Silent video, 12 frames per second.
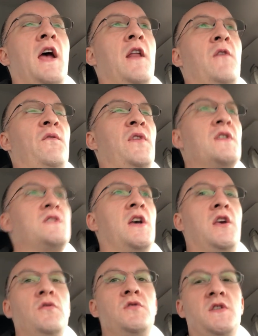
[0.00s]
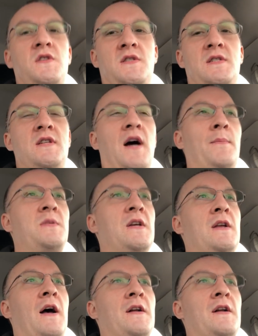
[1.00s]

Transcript: and it feels like you just dumped it